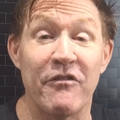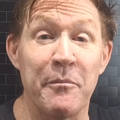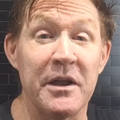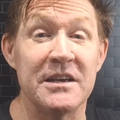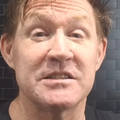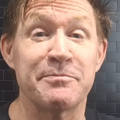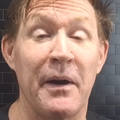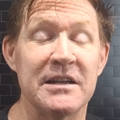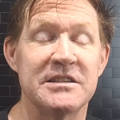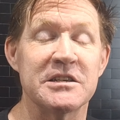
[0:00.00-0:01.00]
everybody,
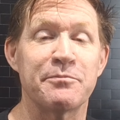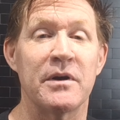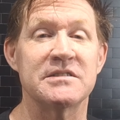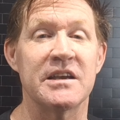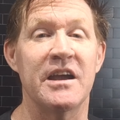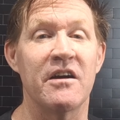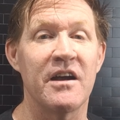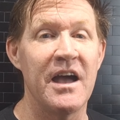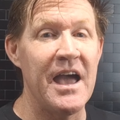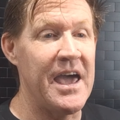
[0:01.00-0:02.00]
Spine Ticks Pressing
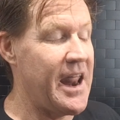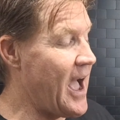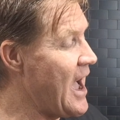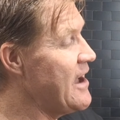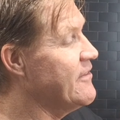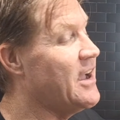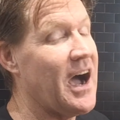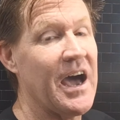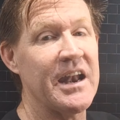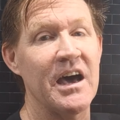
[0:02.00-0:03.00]
here, and I've
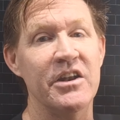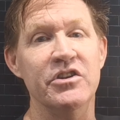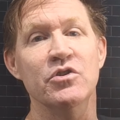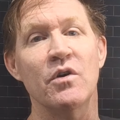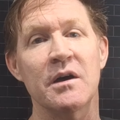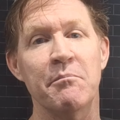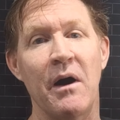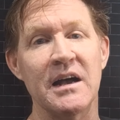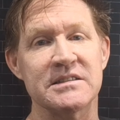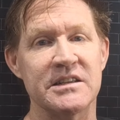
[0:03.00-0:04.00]
got a new
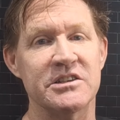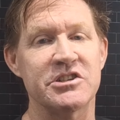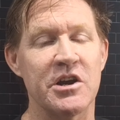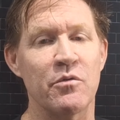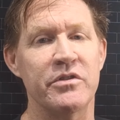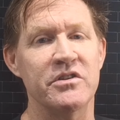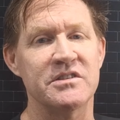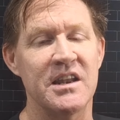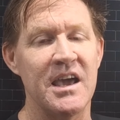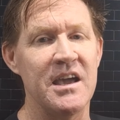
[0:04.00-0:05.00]
unboxing to share with you
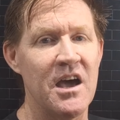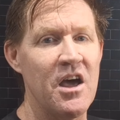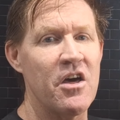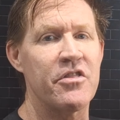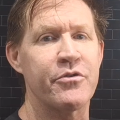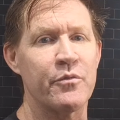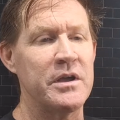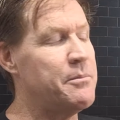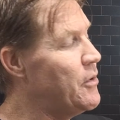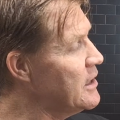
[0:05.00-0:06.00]
today.
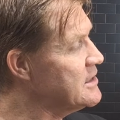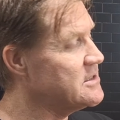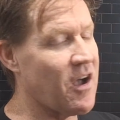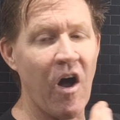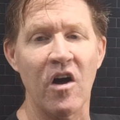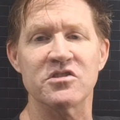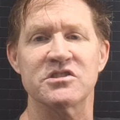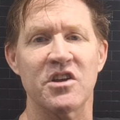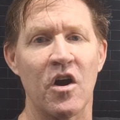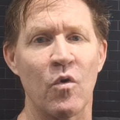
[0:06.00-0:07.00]
3 books, all
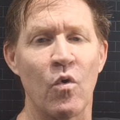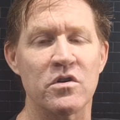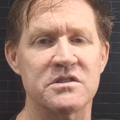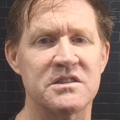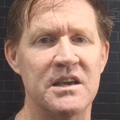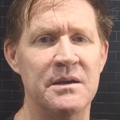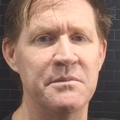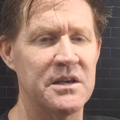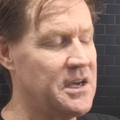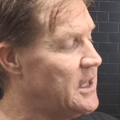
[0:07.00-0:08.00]
Star Wars
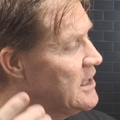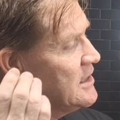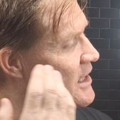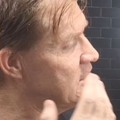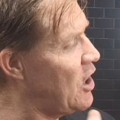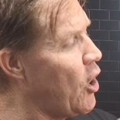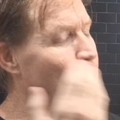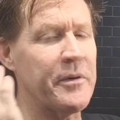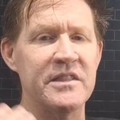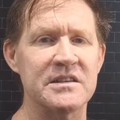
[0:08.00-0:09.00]
themed. Let's
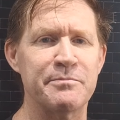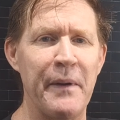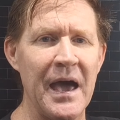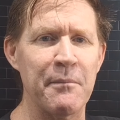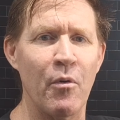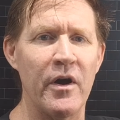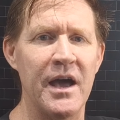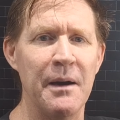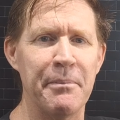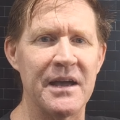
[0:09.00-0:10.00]
open this bad boy
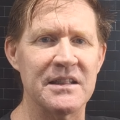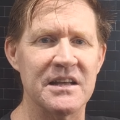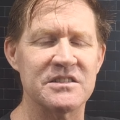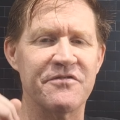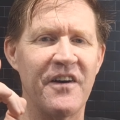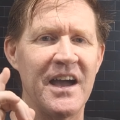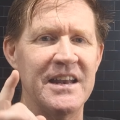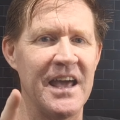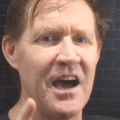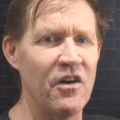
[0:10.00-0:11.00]
up and let's
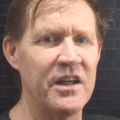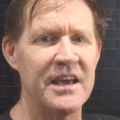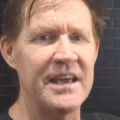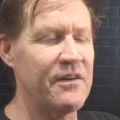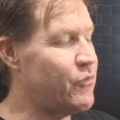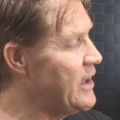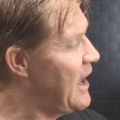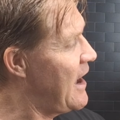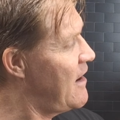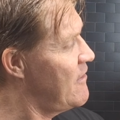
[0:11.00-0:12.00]
find out if we
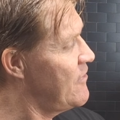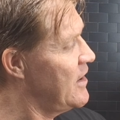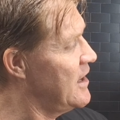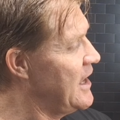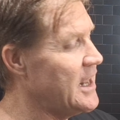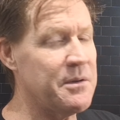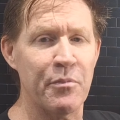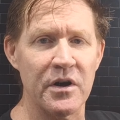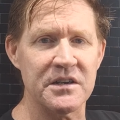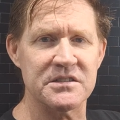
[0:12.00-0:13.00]
have any
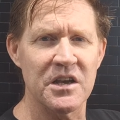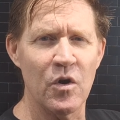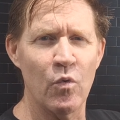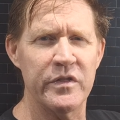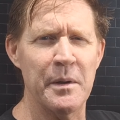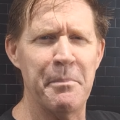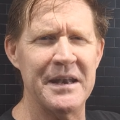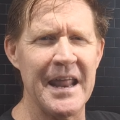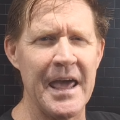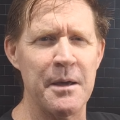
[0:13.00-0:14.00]
books with the
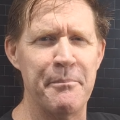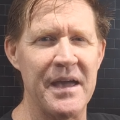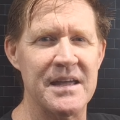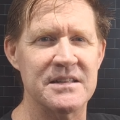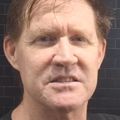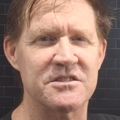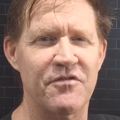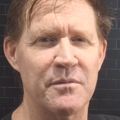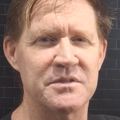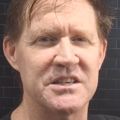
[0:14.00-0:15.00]
banana bends
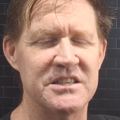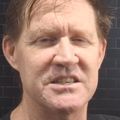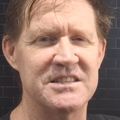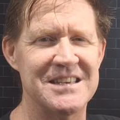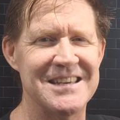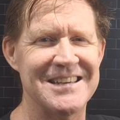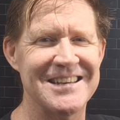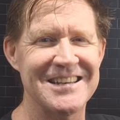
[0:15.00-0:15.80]
from CGC.